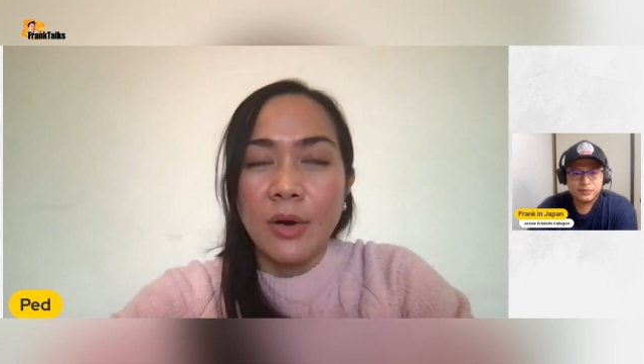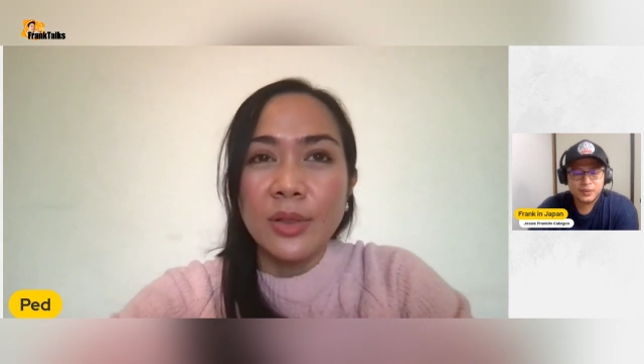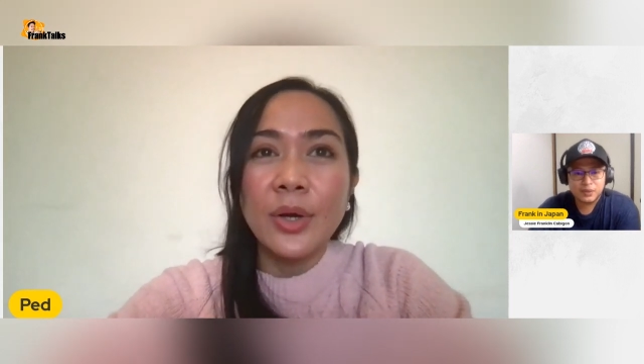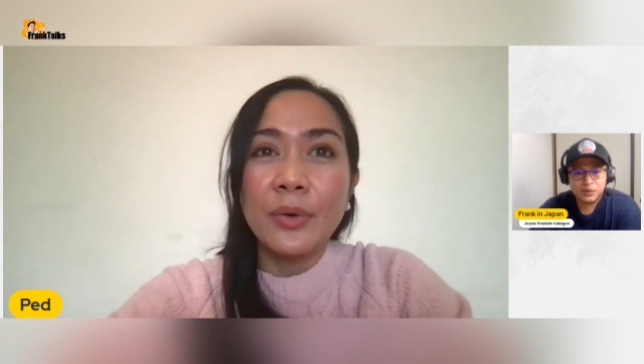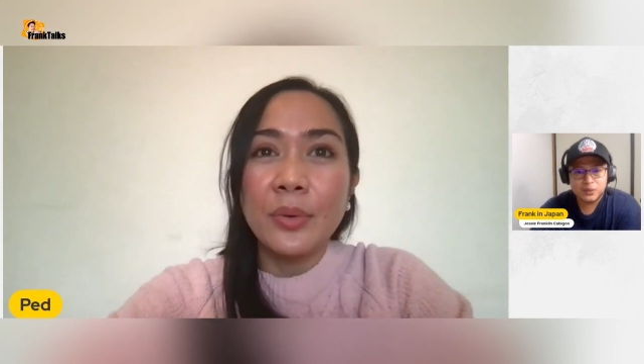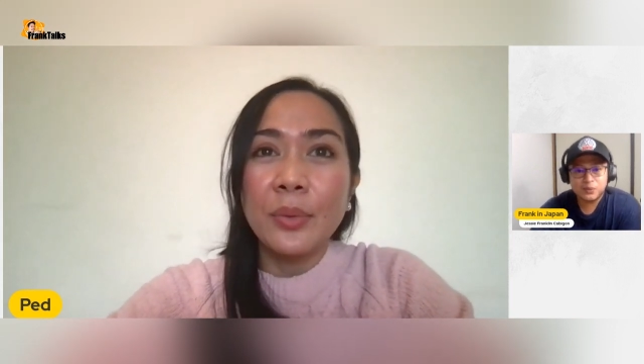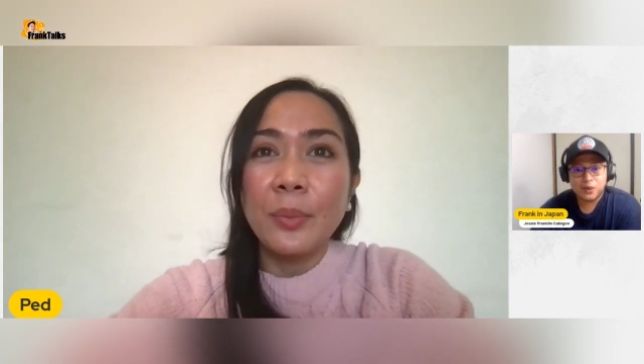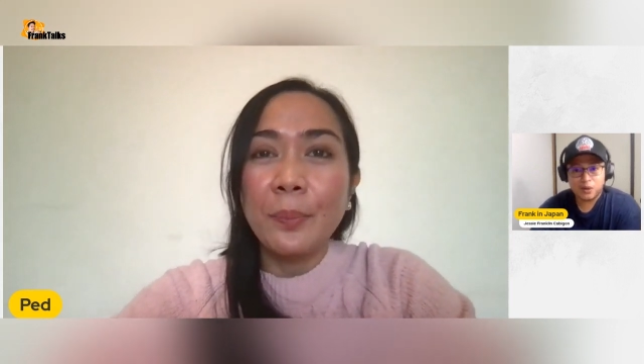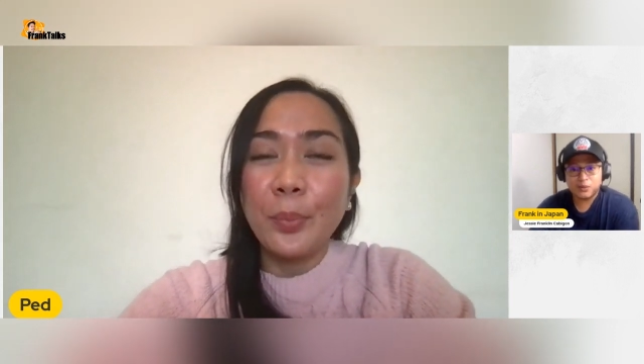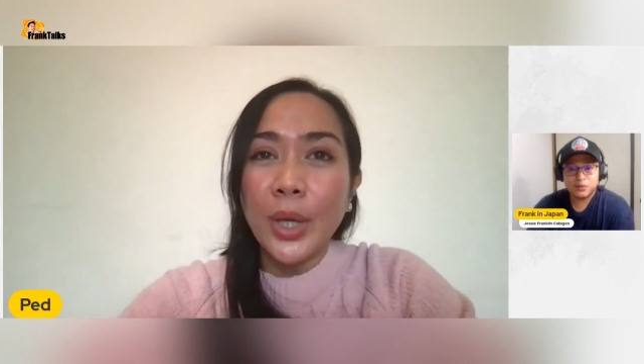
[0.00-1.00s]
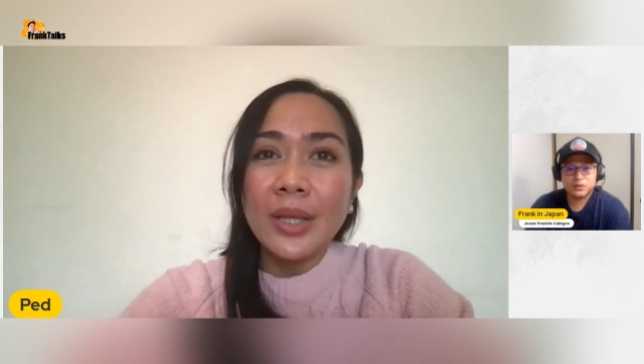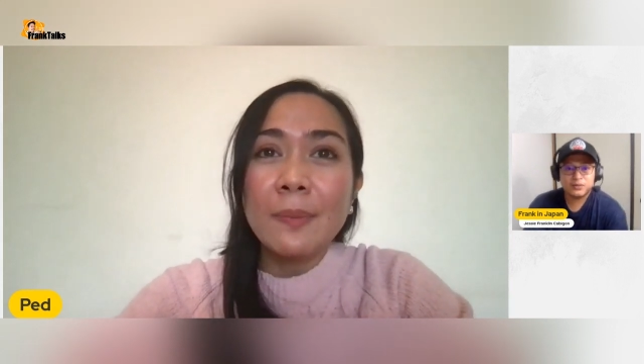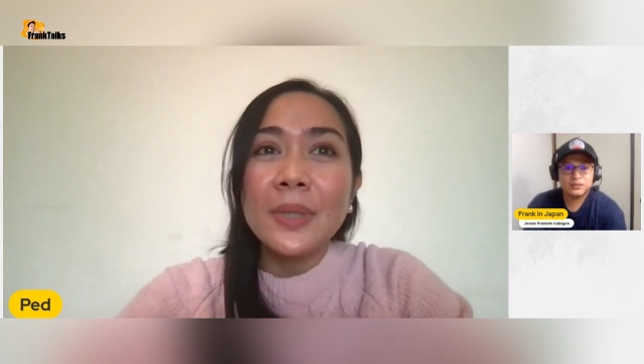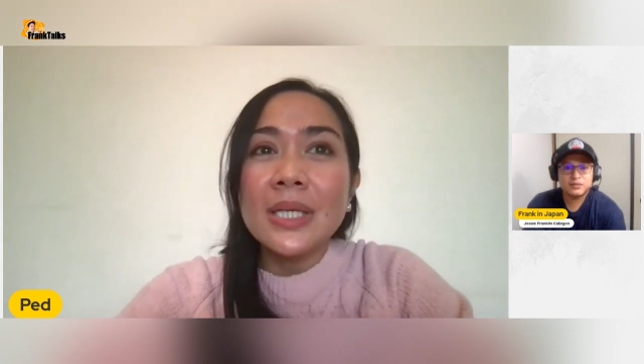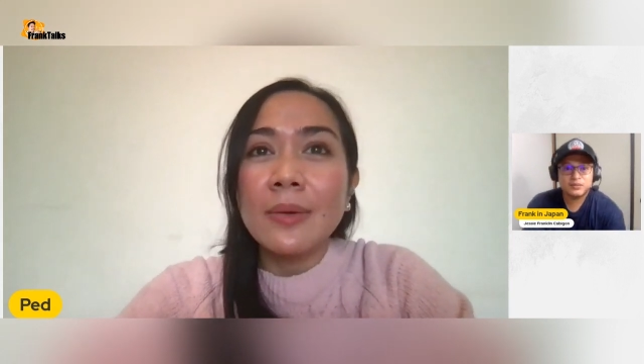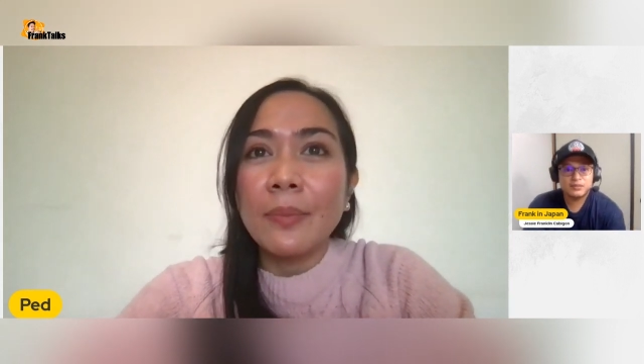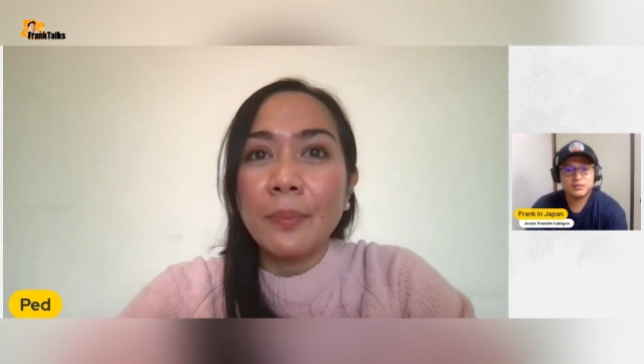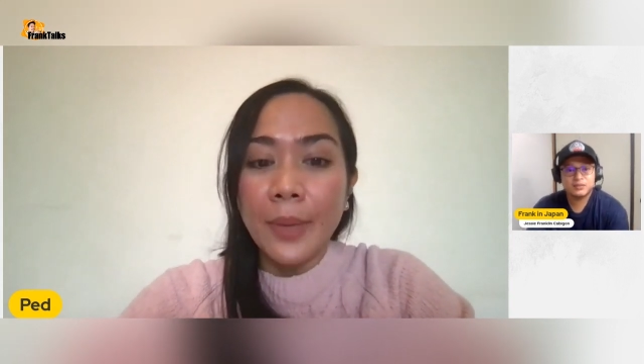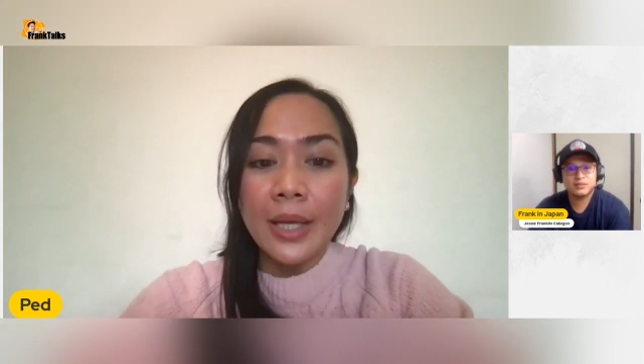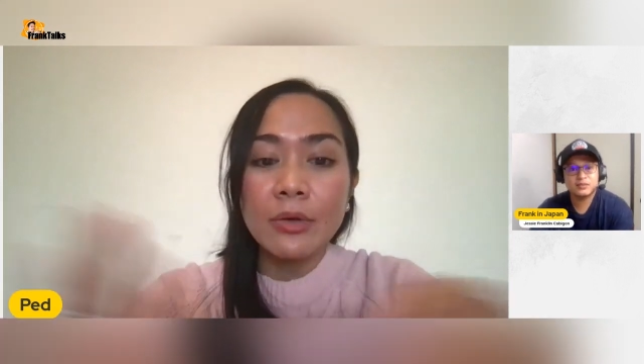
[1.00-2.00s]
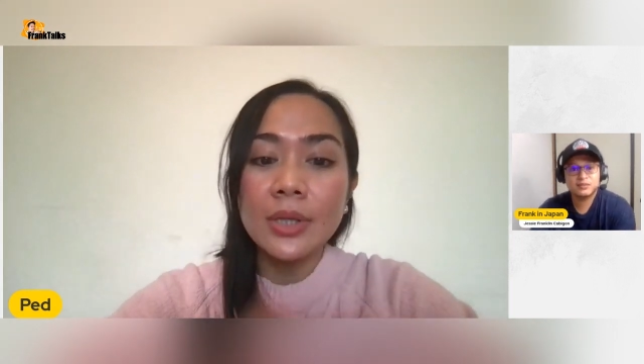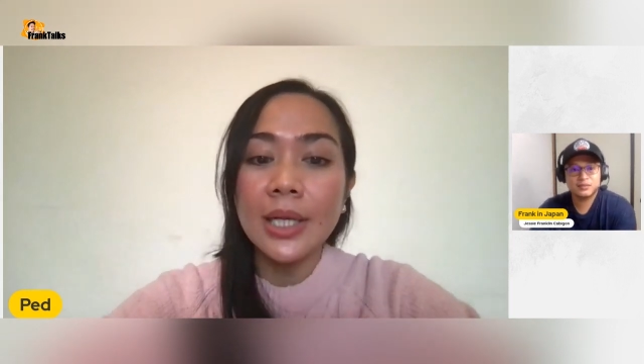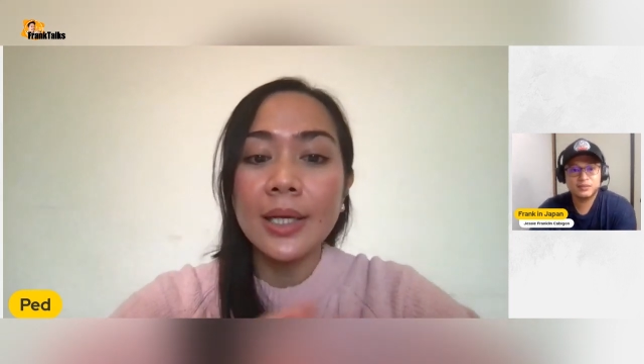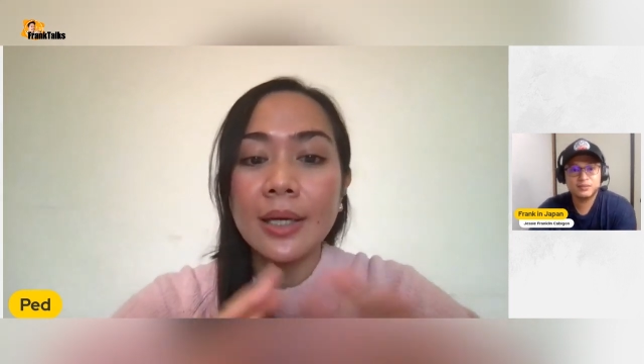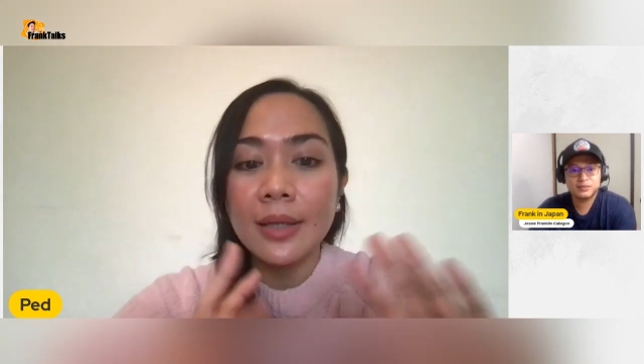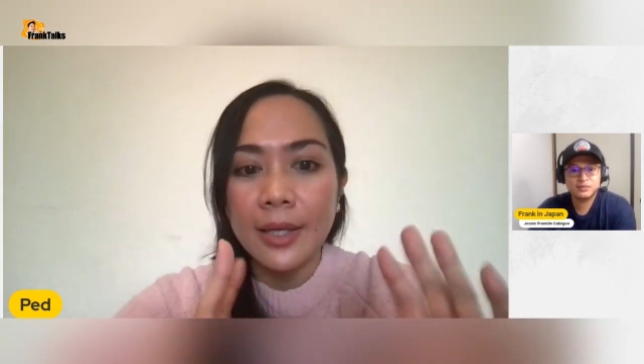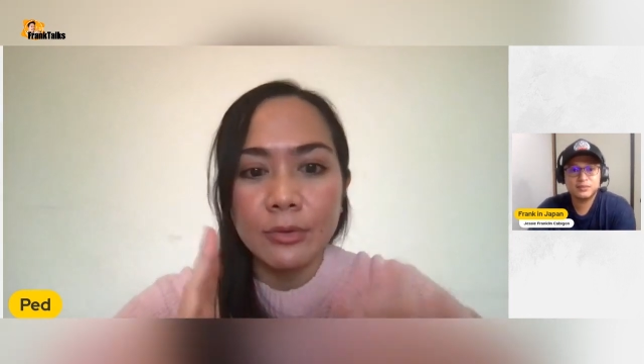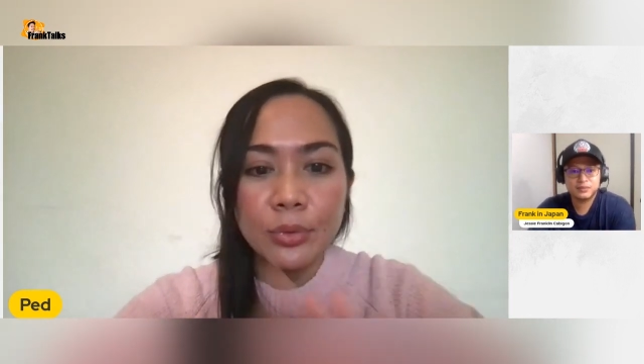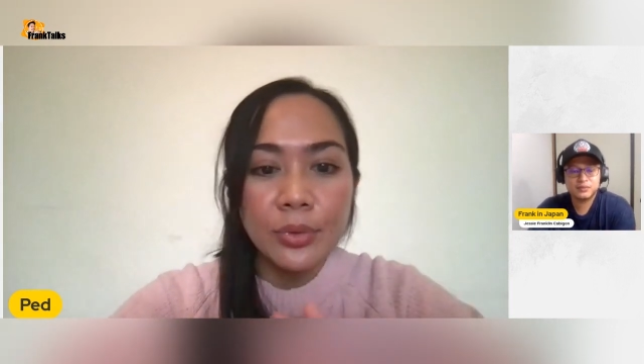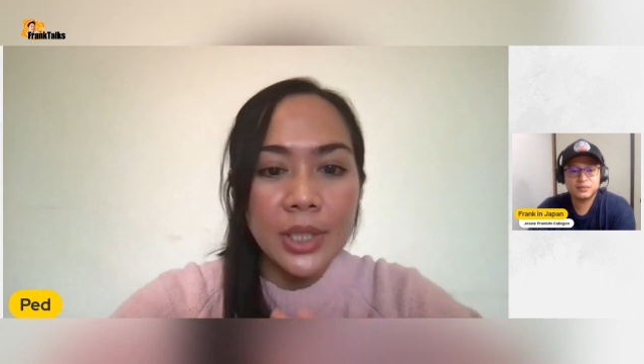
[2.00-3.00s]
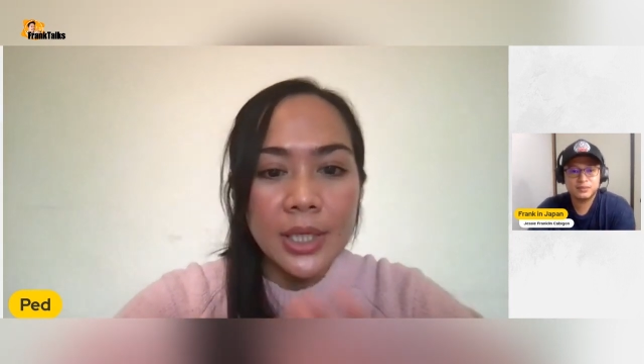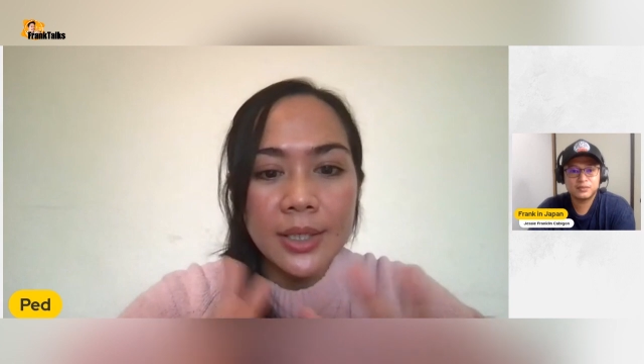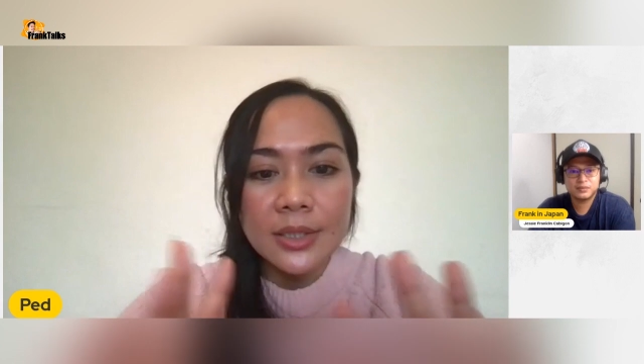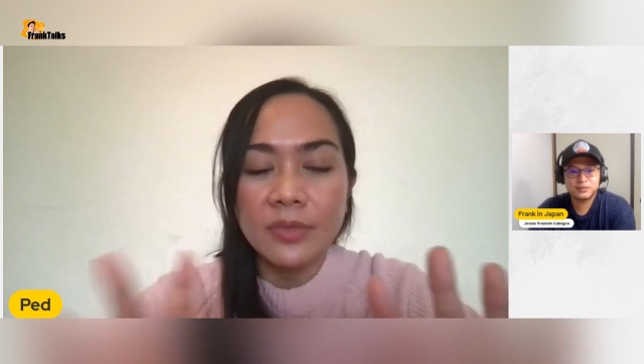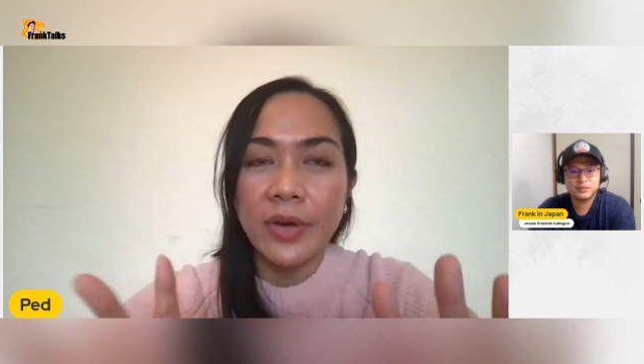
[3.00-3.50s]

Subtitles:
Although, pwede pa, meron talagang like 2 years,